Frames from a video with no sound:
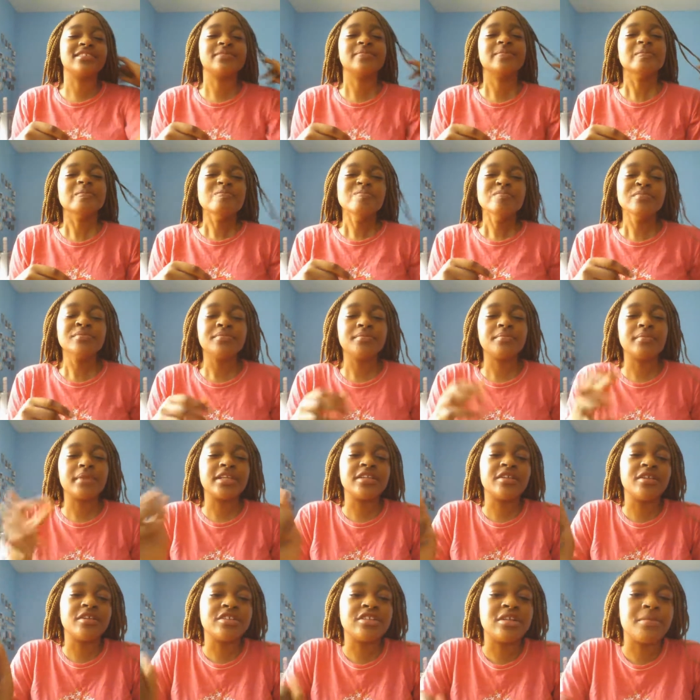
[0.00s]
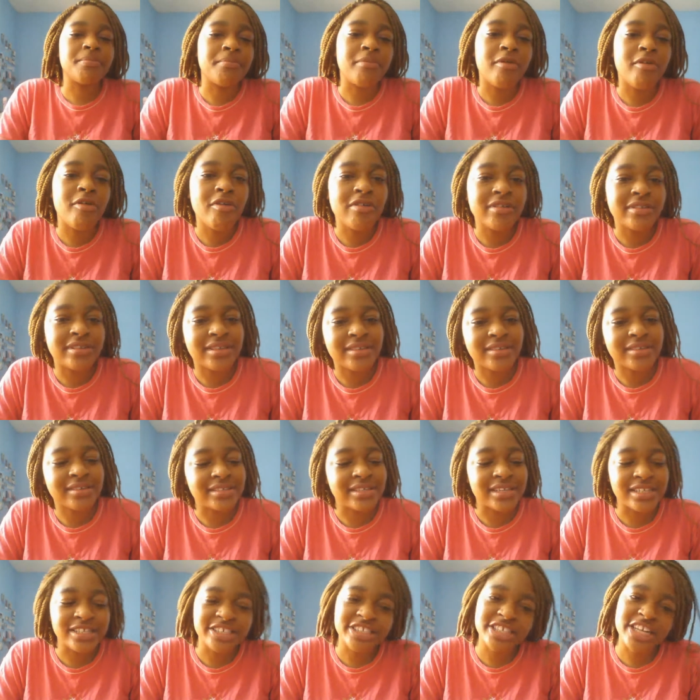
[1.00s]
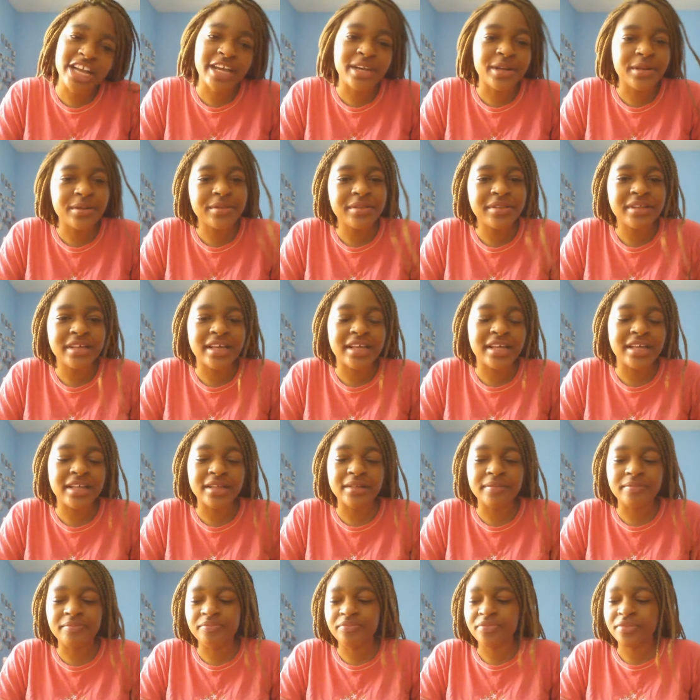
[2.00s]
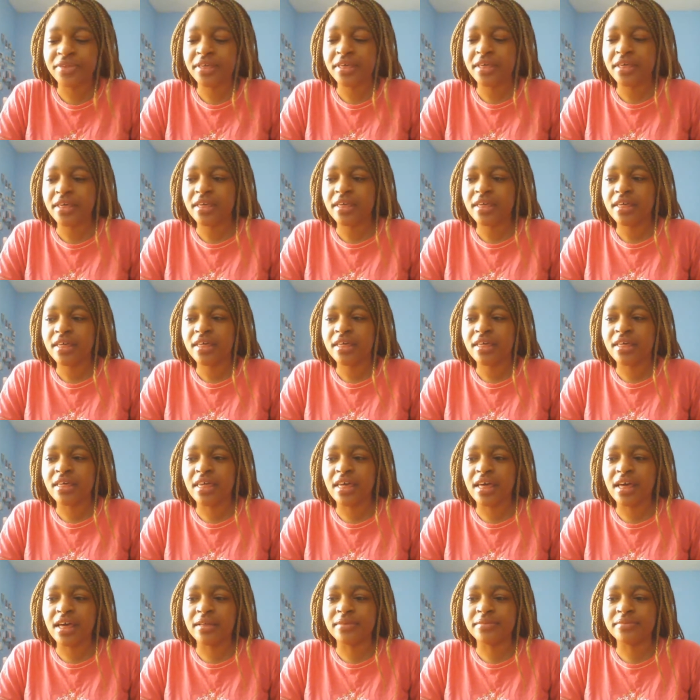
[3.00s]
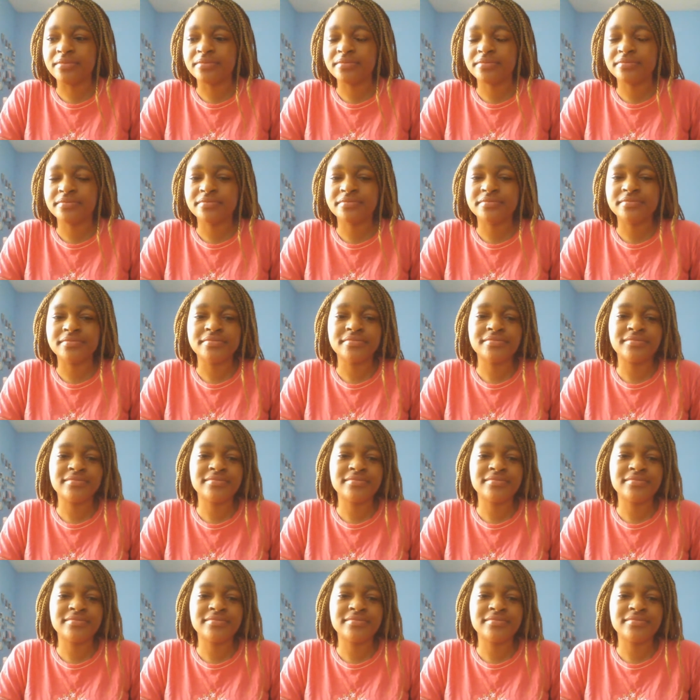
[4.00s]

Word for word: you guys, make support this channel. Um, yeah.